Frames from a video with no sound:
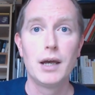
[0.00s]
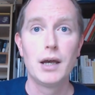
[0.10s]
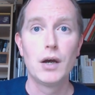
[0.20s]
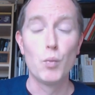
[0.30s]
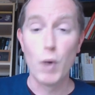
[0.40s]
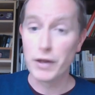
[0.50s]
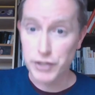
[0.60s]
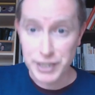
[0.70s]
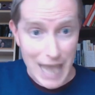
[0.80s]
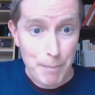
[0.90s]
whether
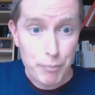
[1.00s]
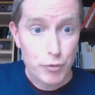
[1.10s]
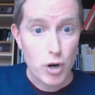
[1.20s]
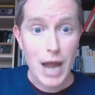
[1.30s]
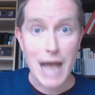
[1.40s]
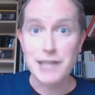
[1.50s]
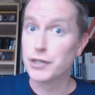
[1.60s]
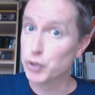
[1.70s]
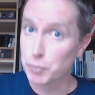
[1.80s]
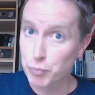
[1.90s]
to the emperor as the
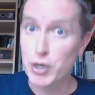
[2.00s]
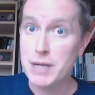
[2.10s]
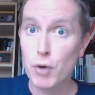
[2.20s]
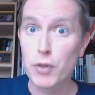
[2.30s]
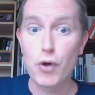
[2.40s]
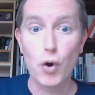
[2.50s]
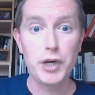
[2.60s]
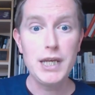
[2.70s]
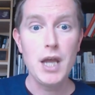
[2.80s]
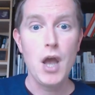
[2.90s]
supreme
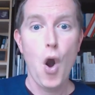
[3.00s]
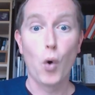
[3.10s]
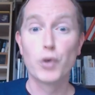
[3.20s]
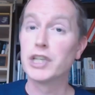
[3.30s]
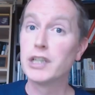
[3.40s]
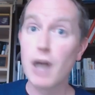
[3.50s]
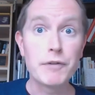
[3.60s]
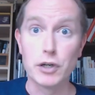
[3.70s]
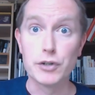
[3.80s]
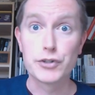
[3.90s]
authority or to
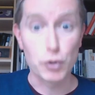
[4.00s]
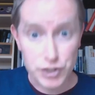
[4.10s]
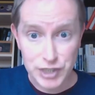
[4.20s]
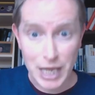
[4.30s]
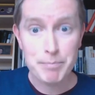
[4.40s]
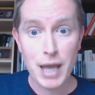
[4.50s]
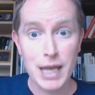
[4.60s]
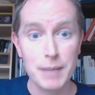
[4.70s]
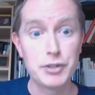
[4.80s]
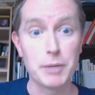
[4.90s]
governors who are sent by
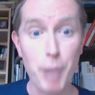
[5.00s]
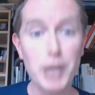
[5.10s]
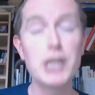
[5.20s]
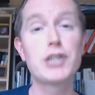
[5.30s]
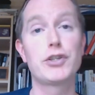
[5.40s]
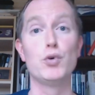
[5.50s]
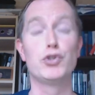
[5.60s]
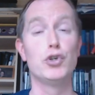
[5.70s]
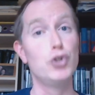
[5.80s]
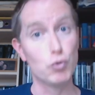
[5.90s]
him to punish
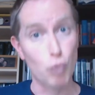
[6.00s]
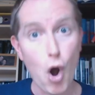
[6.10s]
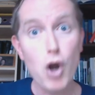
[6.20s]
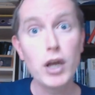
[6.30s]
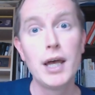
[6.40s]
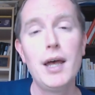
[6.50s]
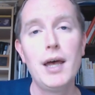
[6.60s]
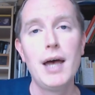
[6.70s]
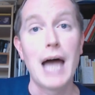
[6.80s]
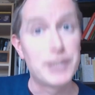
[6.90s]
those who do wrong
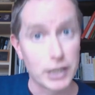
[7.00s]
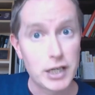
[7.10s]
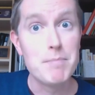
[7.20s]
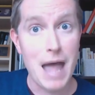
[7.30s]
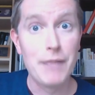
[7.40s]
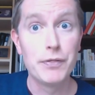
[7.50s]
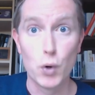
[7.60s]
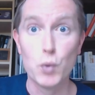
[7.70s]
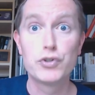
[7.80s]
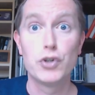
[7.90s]
and to commend
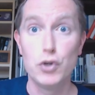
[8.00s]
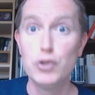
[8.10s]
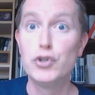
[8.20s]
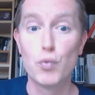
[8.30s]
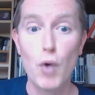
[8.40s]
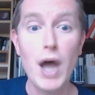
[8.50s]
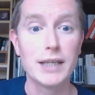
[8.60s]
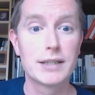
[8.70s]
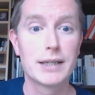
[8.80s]
those who do right."